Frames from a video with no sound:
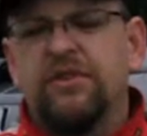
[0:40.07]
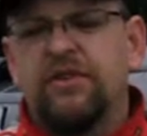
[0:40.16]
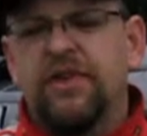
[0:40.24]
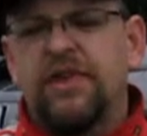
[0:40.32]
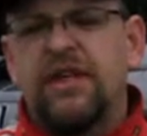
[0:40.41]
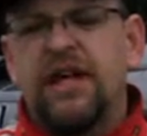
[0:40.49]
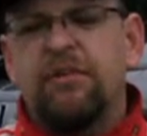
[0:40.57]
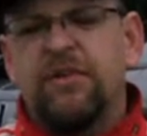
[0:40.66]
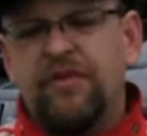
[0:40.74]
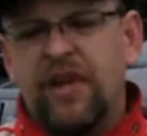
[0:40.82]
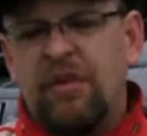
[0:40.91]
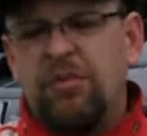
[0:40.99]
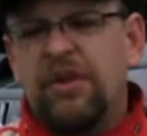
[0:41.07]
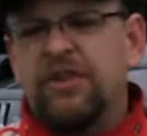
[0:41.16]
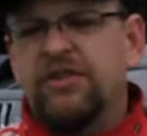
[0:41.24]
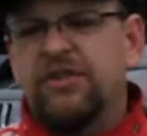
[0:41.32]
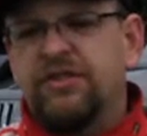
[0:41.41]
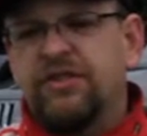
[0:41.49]
The adaptive damping
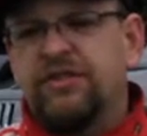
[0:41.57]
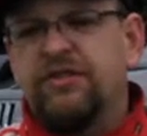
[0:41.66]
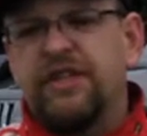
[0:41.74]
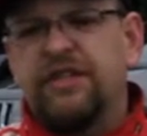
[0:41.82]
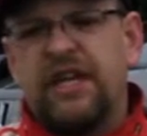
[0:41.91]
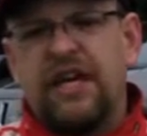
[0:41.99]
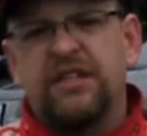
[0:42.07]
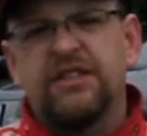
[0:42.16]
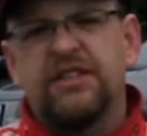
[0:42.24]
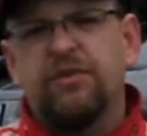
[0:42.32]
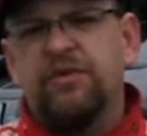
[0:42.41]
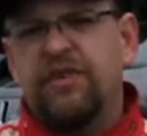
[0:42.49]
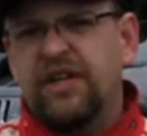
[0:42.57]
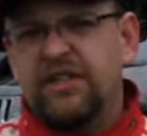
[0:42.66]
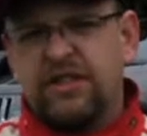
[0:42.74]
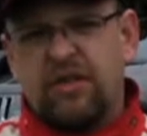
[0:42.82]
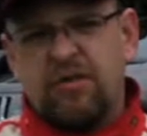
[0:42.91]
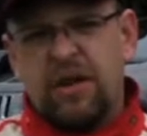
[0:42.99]
is fantastic. We've got
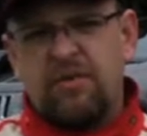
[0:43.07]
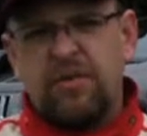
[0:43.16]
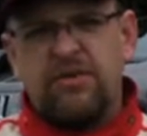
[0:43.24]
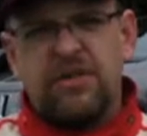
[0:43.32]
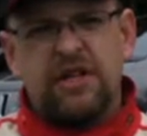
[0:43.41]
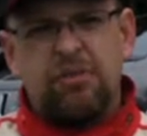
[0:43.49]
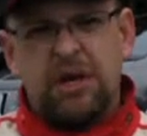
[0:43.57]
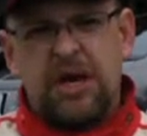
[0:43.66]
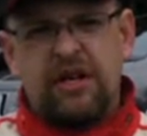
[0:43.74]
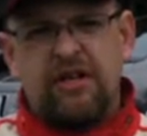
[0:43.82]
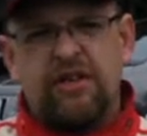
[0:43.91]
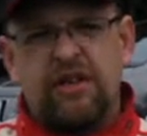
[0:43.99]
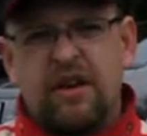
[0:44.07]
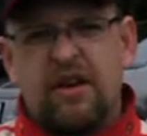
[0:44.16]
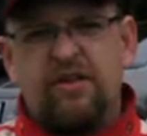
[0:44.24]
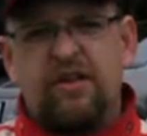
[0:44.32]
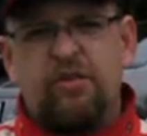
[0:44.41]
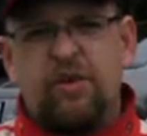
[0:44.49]
accelerometers on the body of the
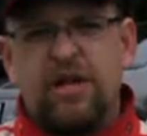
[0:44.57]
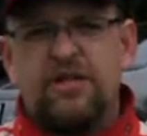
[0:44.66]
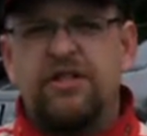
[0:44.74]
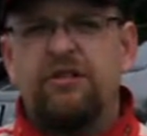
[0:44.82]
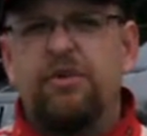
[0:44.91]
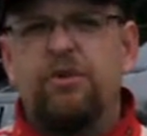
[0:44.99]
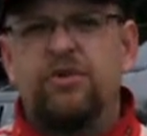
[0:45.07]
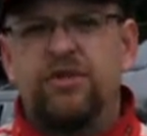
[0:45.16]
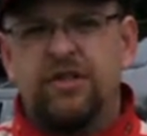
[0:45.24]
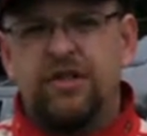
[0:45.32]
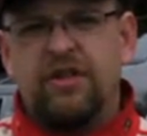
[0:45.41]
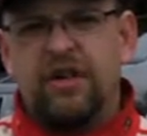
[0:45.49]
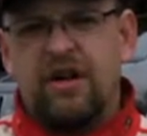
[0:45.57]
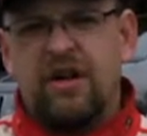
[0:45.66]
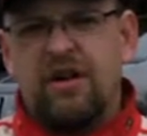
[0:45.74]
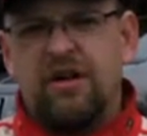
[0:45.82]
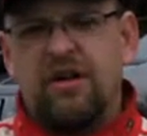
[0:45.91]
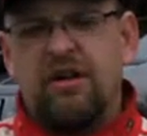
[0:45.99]
car that are watching the motion of the
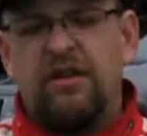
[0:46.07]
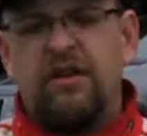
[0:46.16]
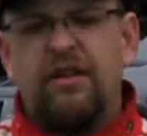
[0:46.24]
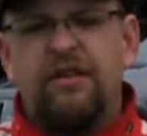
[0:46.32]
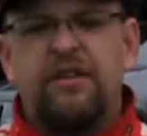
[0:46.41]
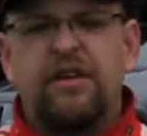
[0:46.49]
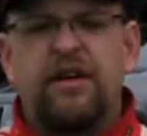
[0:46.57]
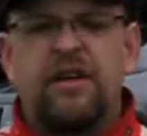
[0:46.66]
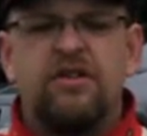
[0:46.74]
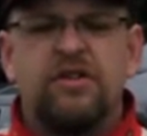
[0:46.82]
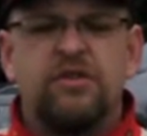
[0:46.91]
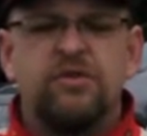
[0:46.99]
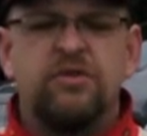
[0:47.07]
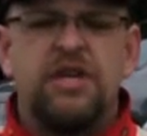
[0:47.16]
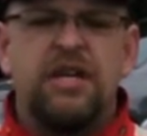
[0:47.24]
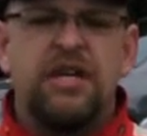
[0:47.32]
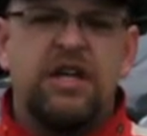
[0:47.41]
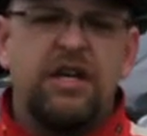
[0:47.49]
car. The car is also
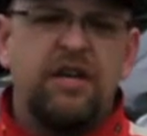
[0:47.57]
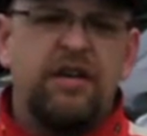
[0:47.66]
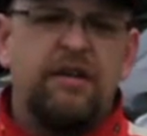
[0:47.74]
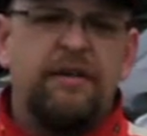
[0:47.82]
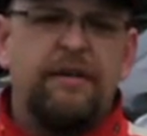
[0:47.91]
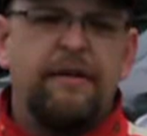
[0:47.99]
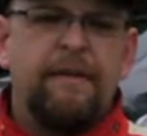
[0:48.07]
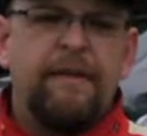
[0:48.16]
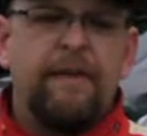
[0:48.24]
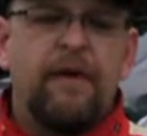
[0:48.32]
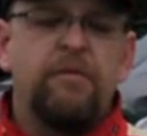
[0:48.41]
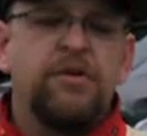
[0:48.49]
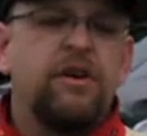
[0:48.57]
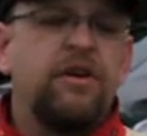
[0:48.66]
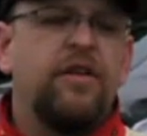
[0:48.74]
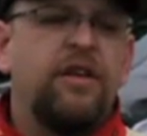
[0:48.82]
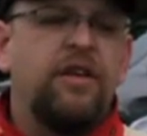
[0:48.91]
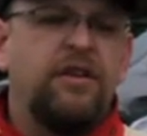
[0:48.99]
taking in,
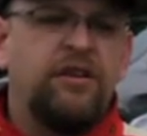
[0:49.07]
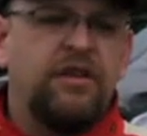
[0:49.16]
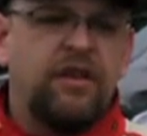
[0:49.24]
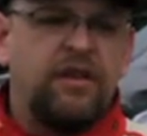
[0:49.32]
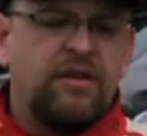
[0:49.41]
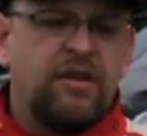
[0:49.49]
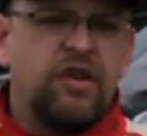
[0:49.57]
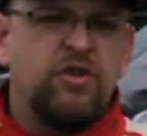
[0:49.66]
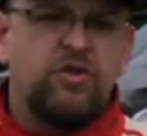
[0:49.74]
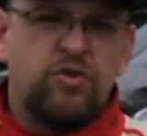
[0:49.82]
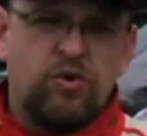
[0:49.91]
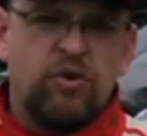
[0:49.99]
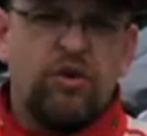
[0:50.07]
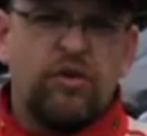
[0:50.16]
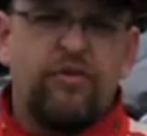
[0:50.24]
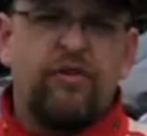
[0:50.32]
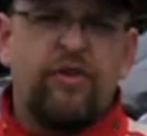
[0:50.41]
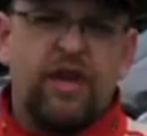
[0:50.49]
the
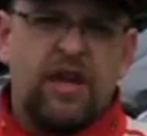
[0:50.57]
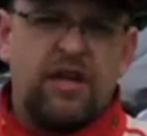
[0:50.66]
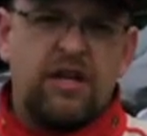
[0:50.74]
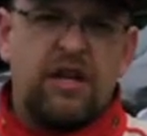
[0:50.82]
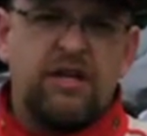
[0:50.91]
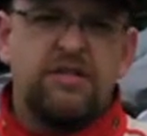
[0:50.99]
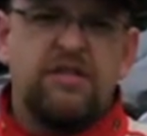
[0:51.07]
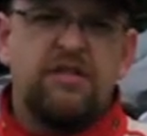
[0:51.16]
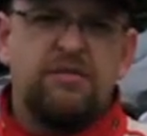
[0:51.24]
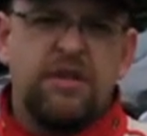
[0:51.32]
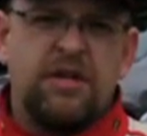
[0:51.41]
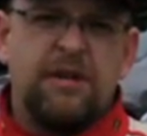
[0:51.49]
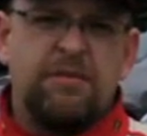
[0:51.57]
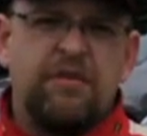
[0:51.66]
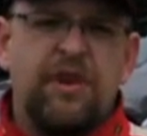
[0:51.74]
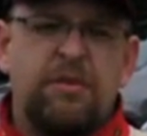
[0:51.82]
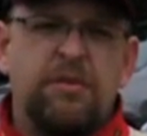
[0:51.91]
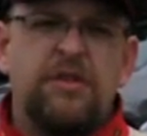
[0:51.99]
controller for the ADS system, the adaptive
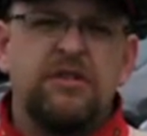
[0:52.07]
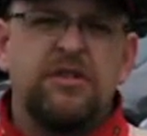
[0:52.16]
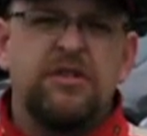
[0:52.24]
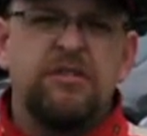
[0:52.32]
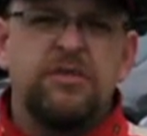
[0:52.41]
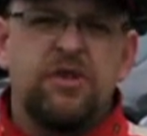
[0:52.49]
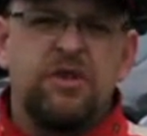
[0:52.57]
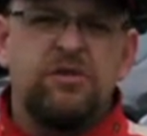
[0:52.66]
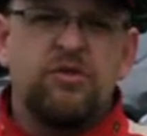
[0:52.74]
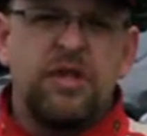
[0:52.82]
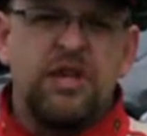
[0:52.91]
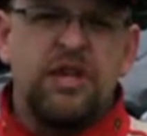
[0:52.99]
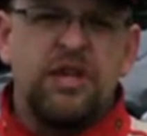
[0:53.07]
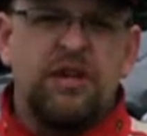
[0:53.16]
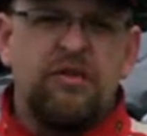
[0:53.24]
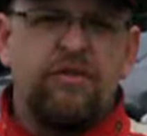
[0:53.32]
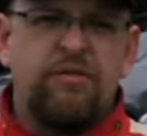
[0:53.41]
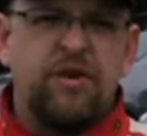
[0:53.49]
damping system, is also taking in
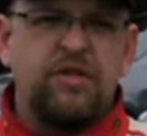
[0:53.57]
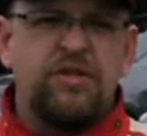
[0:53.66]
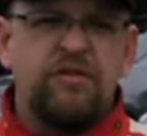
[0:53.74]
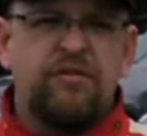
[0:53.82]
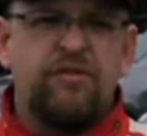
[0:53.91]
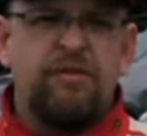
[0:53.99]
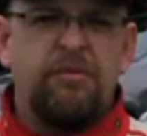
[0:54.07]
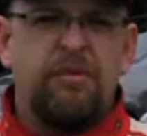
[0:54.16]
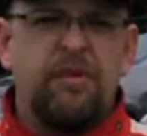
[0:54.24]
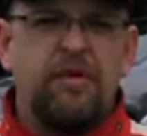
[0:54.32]
information from